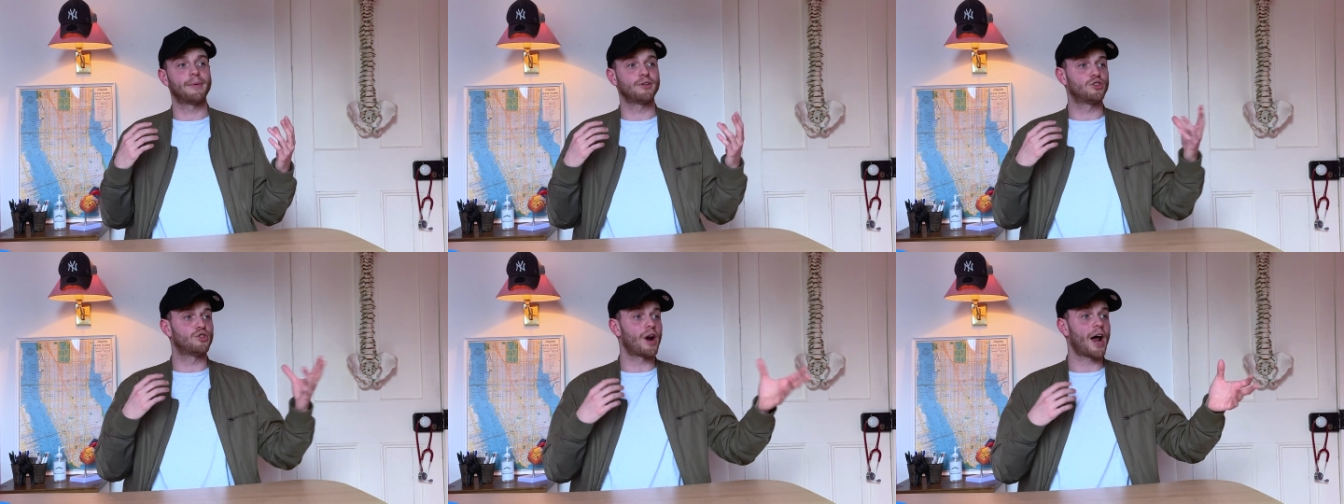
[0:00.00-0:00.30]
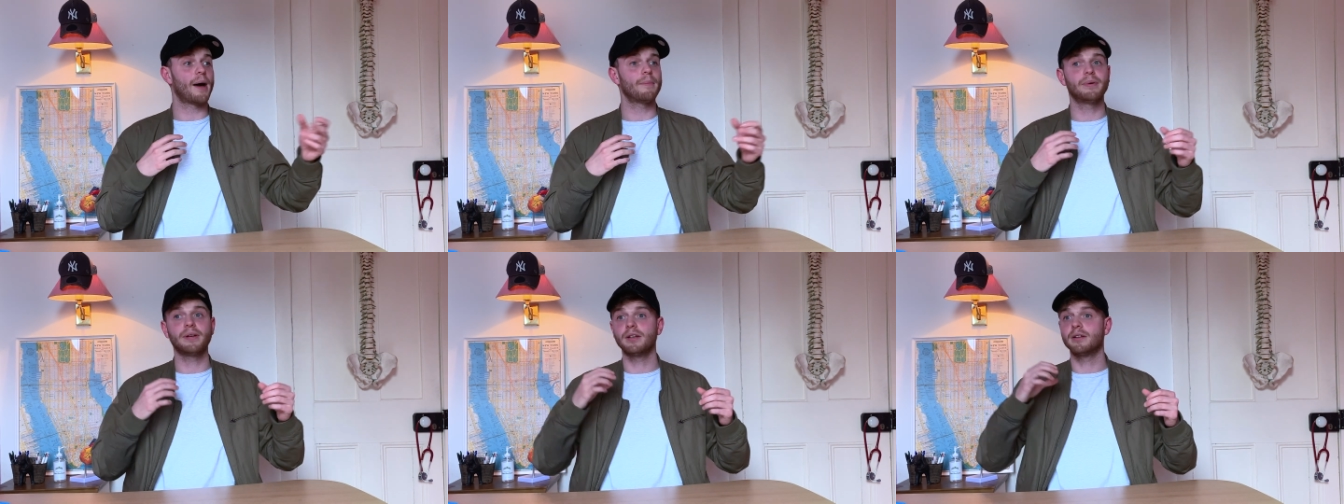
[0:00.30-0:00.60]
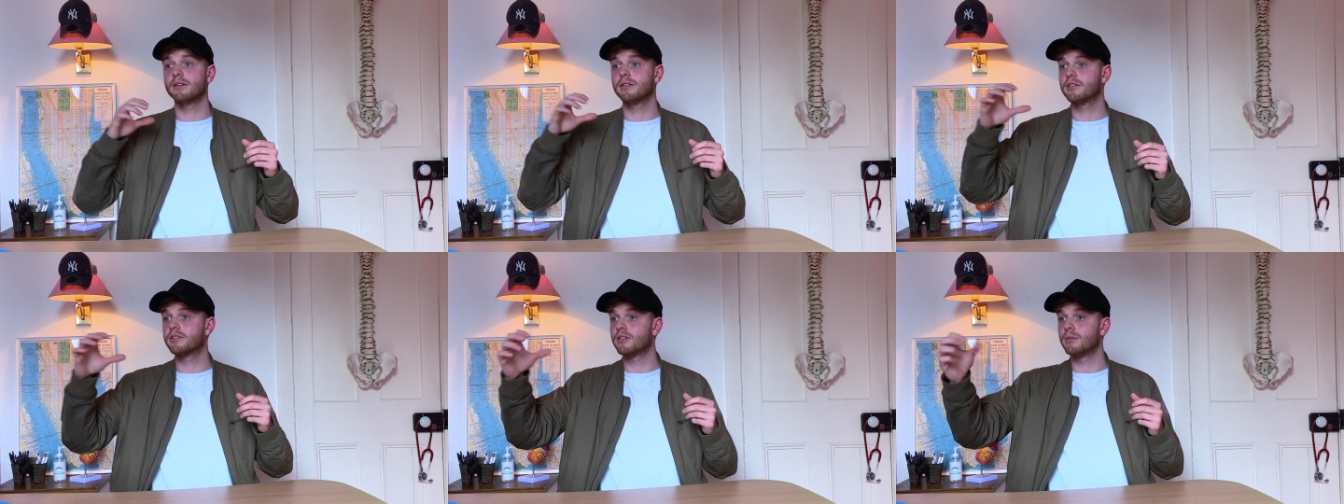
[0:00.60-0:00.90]
grabbing
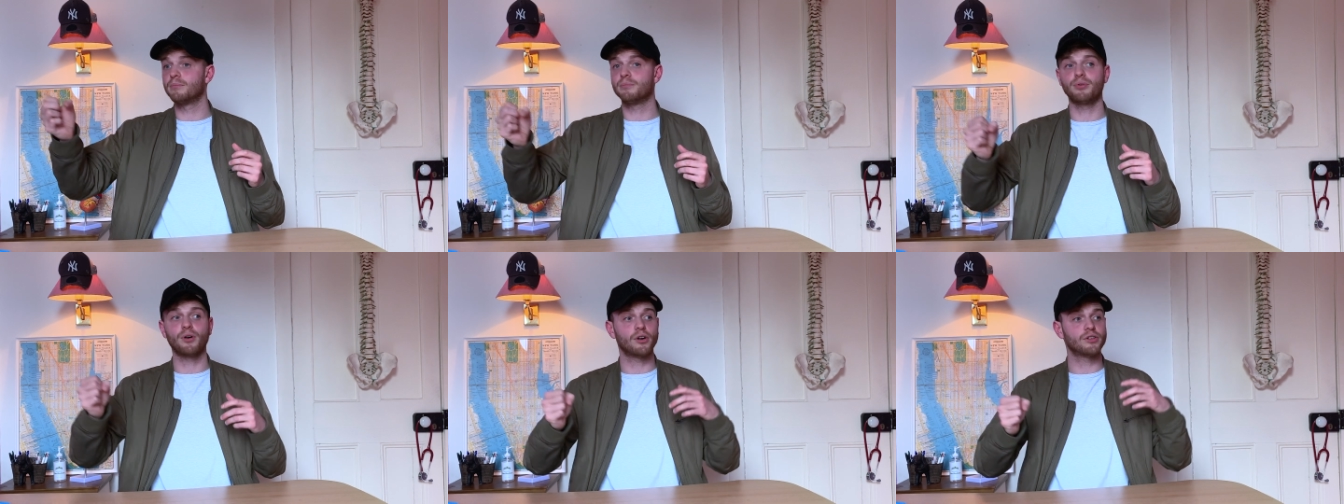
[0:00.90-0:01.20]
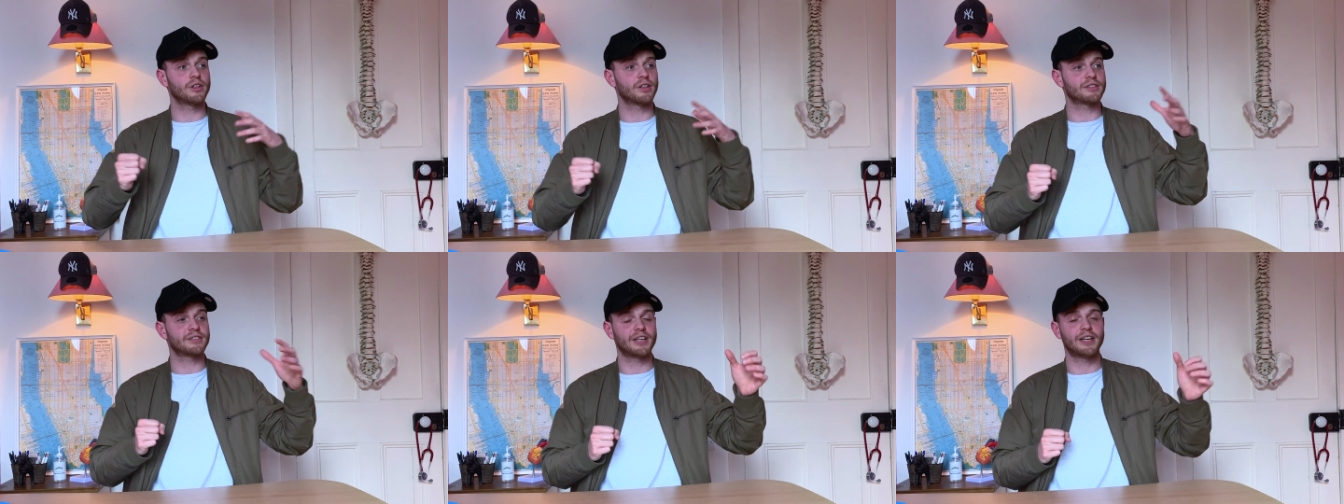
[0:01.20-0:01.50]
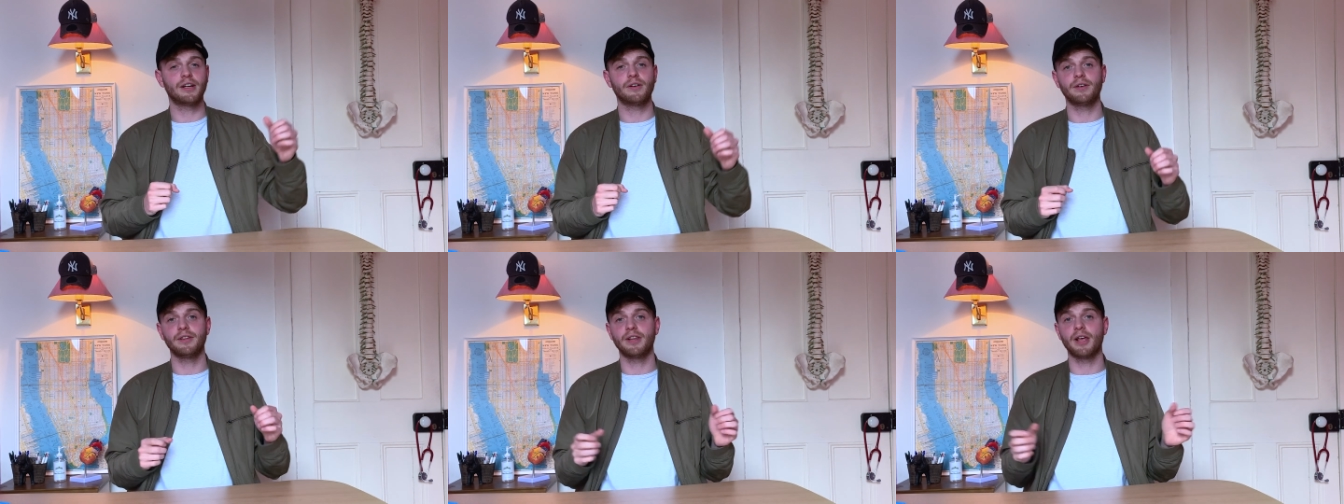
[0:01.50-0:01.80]
some products
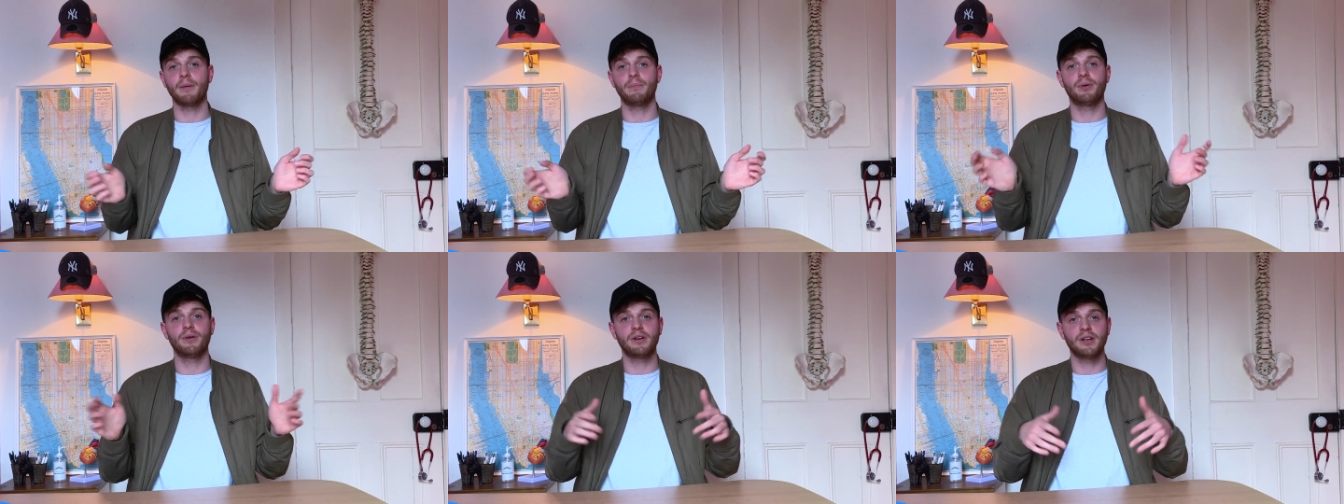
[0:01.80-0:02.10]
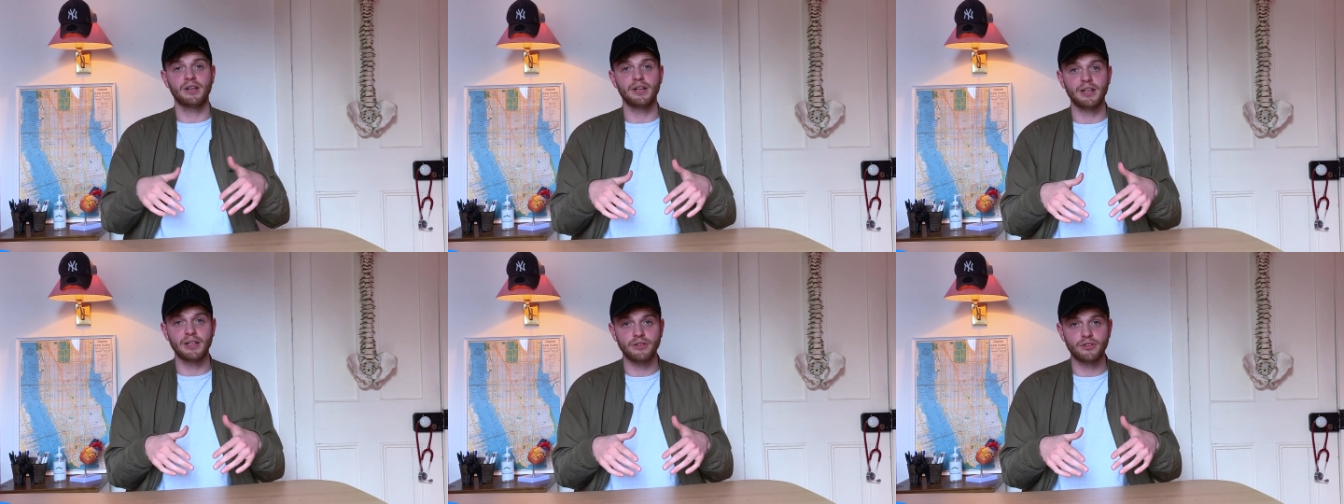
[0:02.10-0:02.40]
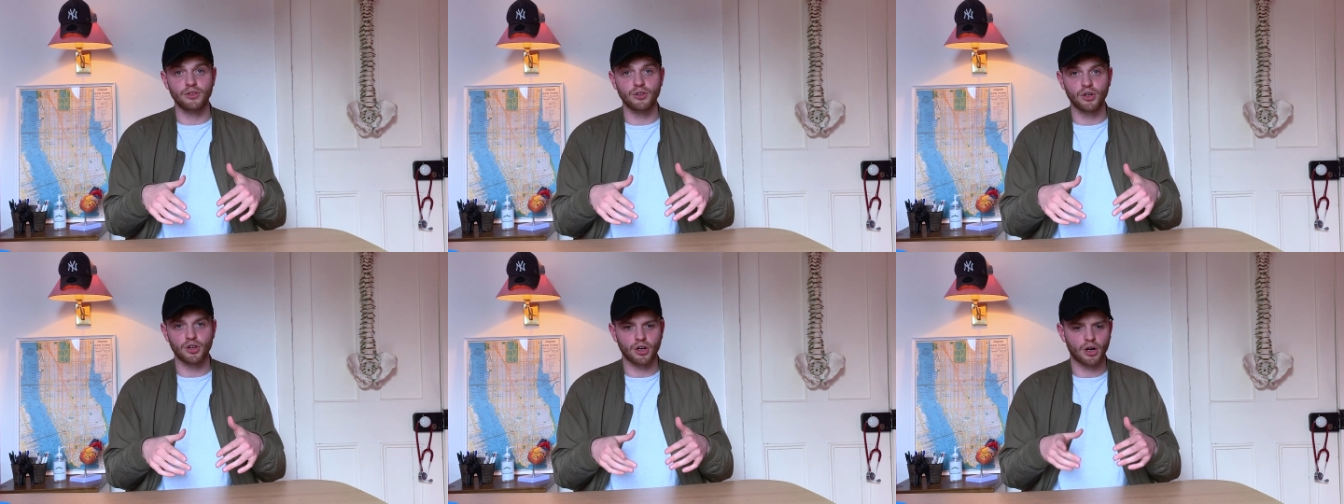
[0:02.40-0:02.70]
here and there, putting it into
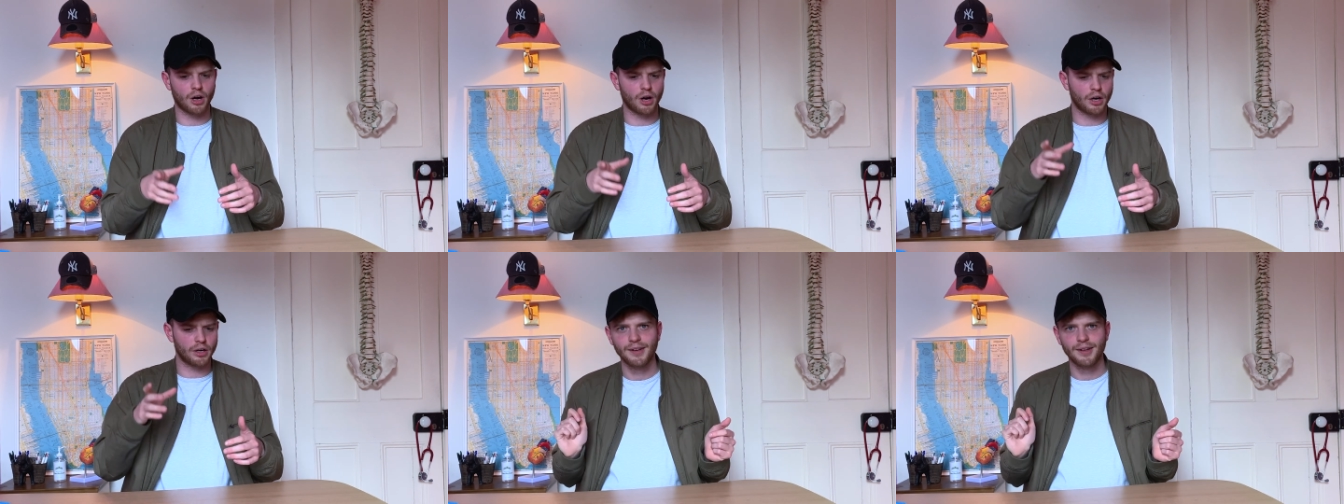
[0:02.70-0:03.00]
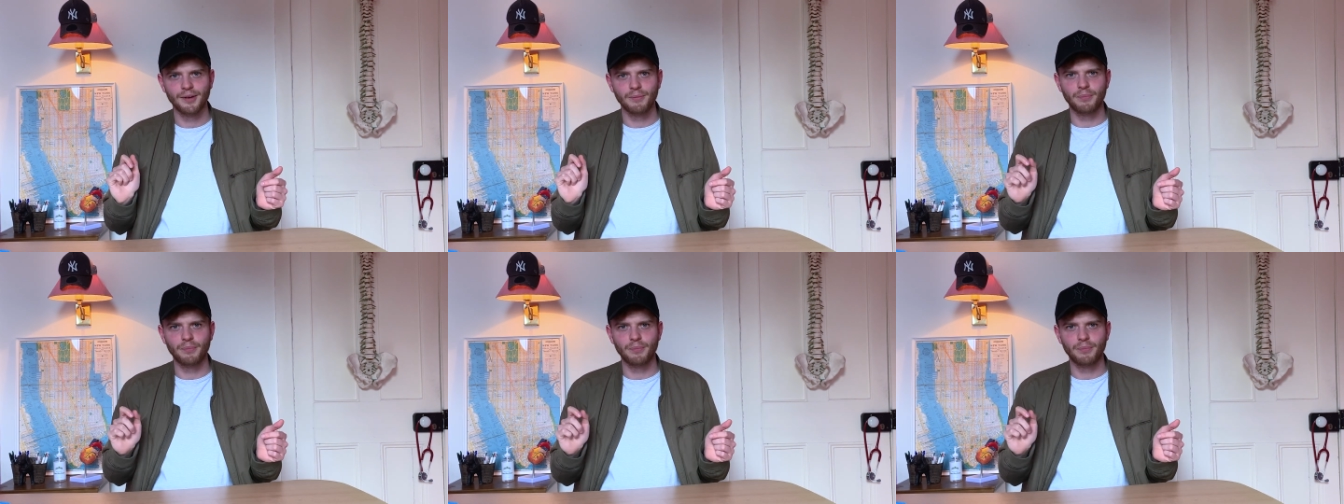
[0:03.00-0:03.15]
your cart,